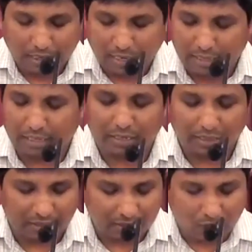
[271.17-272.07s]
And then
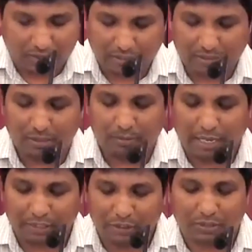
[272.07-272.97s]
he taught it,
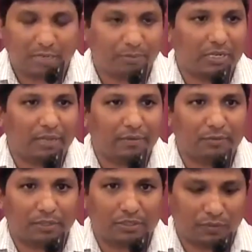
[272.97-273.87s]
Matthew chapter 11,
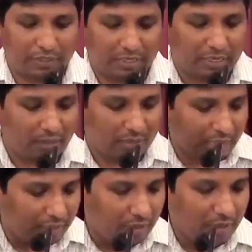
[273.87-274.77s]
verse
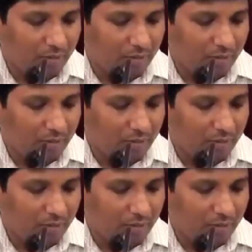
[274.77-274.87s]
29.